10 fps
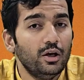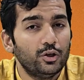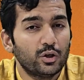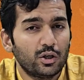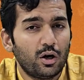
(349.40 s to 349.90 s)

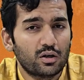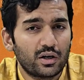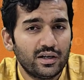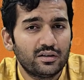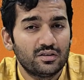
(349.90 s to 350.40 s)
You cannot
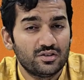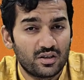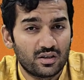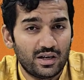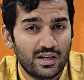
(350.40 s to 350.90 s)
write
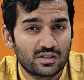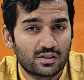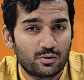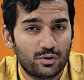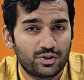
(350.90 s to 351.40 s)

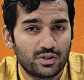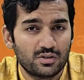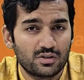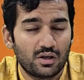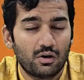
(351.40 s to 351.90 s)
generalized questions